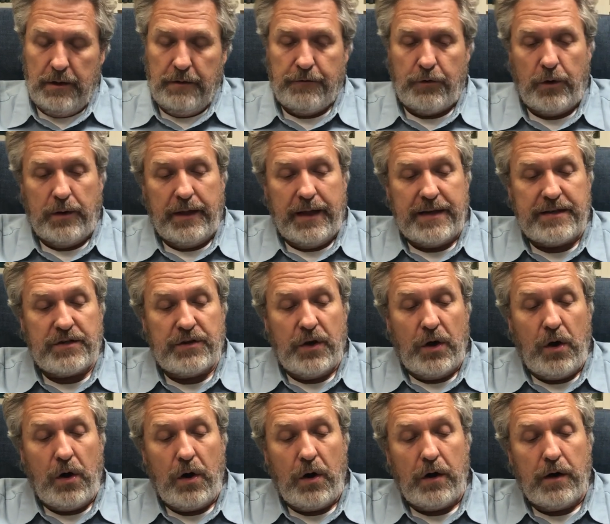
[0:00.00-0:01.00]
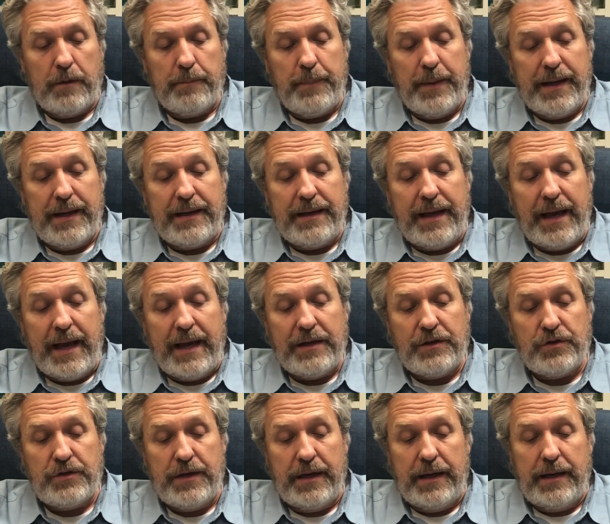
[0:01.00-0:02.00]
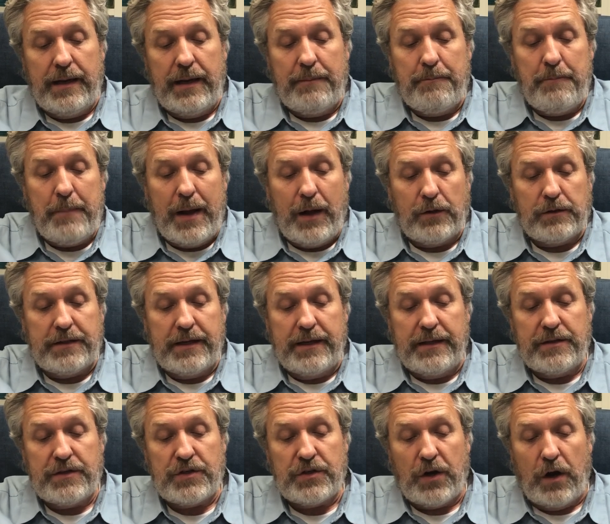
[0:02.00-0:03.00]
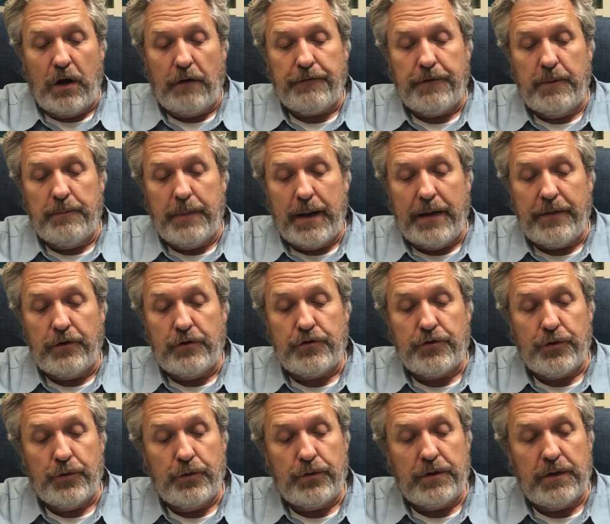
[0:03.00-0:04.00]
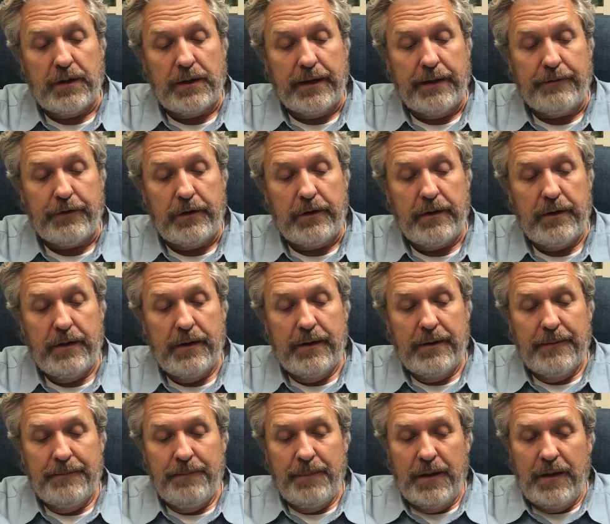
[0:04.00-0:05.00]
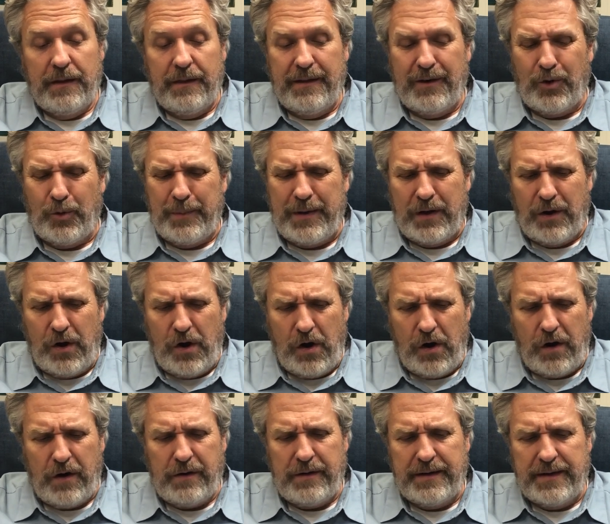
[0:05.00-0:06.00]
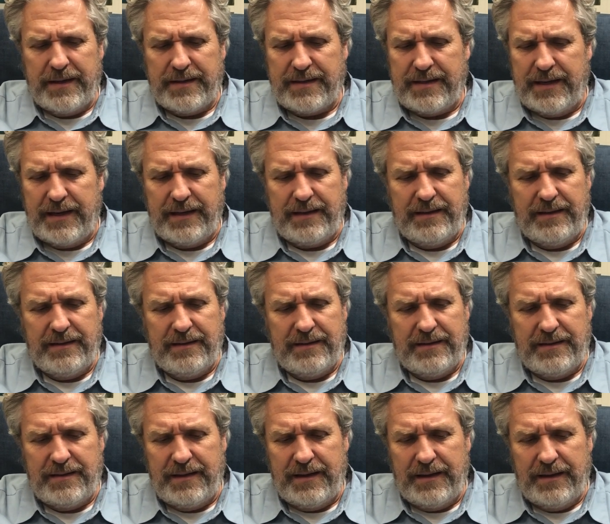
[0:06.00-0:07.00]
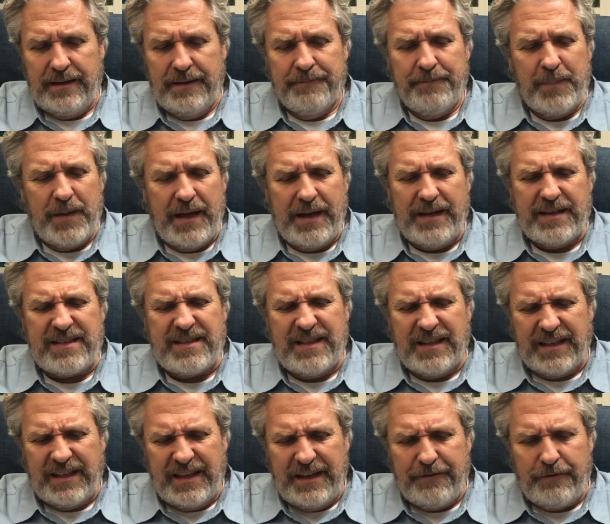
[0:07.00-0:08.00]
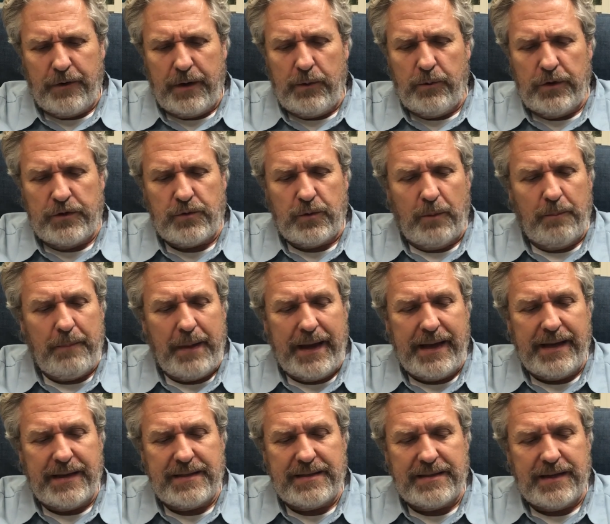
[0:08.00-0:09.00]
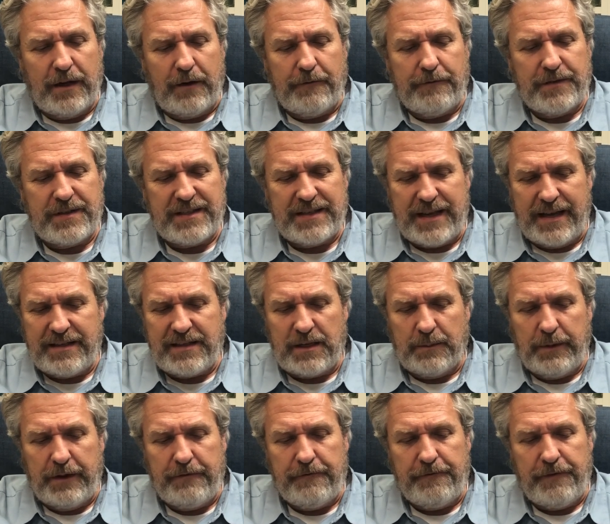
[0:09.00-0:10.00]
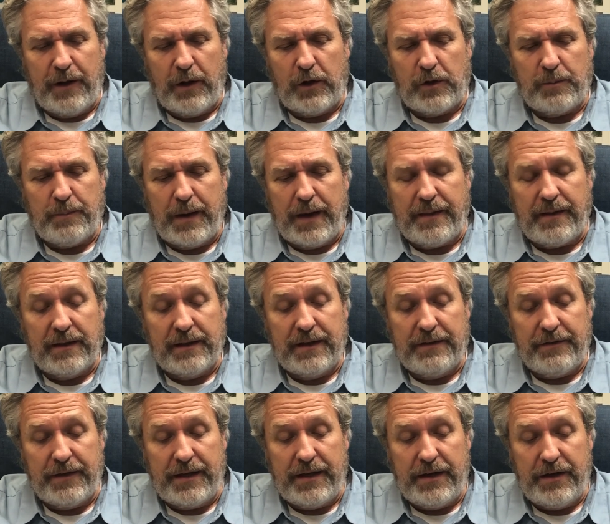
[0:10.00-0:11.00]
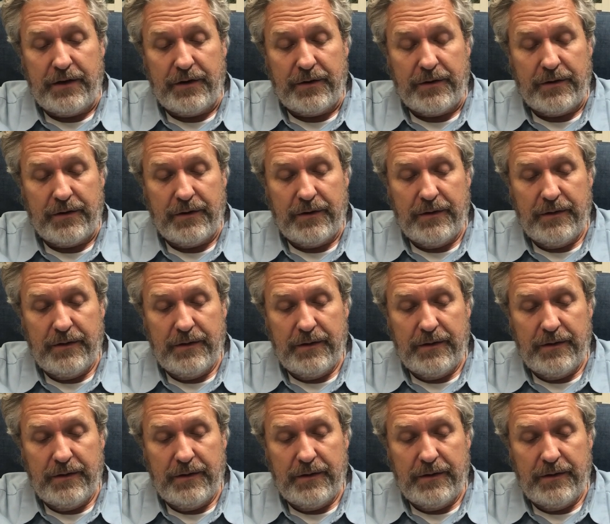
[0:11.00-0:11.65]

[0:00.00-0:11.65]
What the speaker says: For unless the heart be engaged in and melted and softened by the truth delivered, there will be a hardness in it, in its delivery, which will make itself sensibly felt by the living hearer.